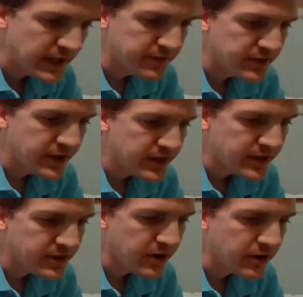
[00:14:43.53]
And
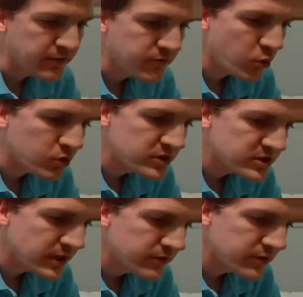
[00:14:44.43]
then on
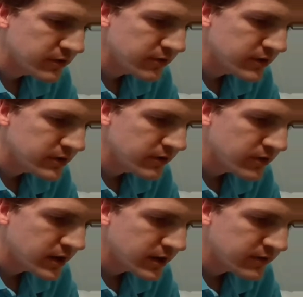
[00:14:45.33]
47 to
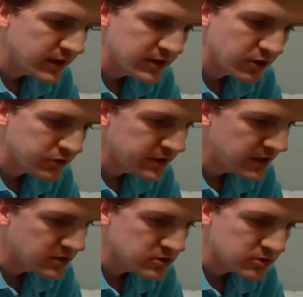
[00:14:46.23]
55, it only
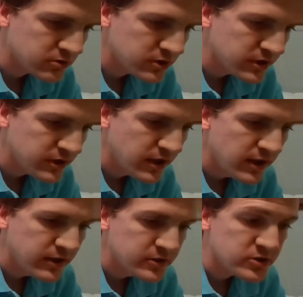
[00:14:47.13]
needs 3.
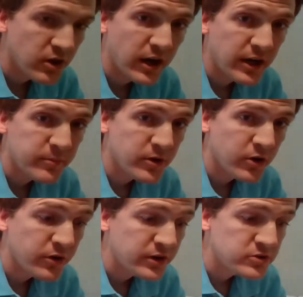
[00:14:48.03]
So I'm
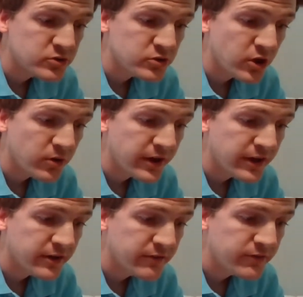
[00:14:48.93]
going to go
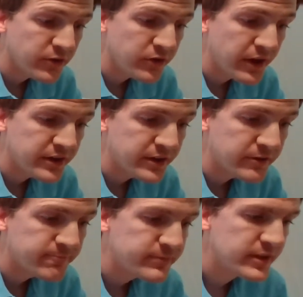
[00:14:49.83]
ahead and fill that
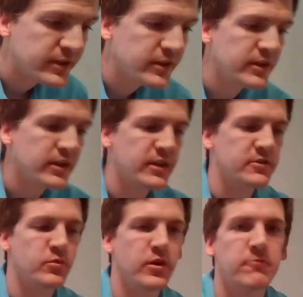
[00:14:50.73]
in
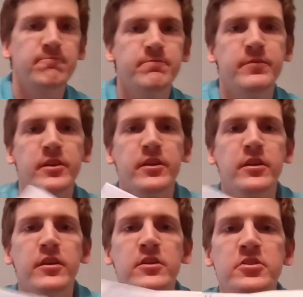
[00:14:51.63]
as well.
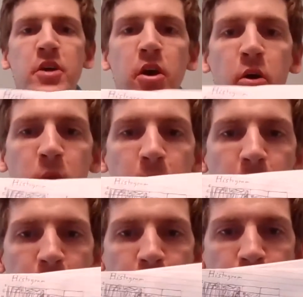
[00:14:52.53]
So
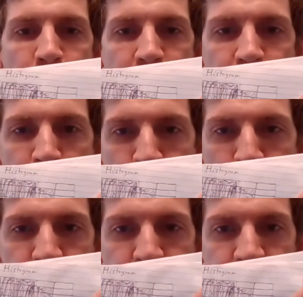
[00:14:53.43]
my
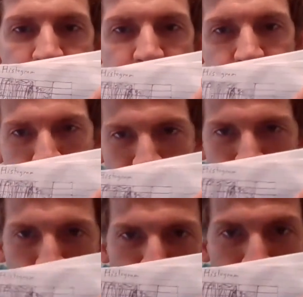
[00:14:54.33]
completed
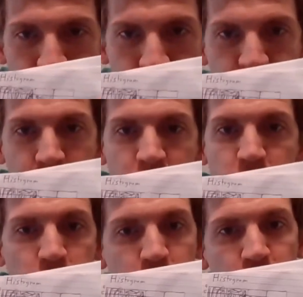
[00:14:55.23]
histogram
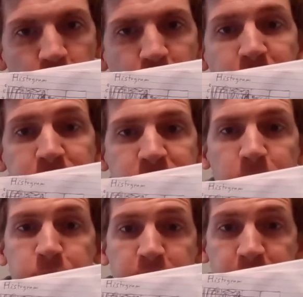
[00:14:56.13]
should look
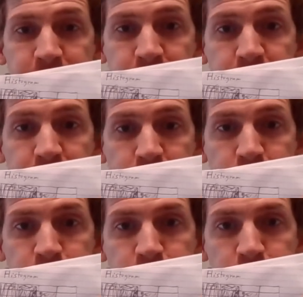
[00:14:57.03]
something like
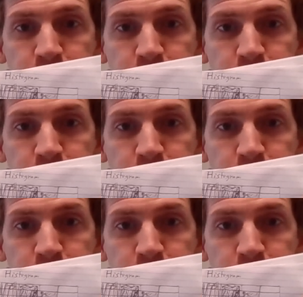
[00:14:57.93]
this.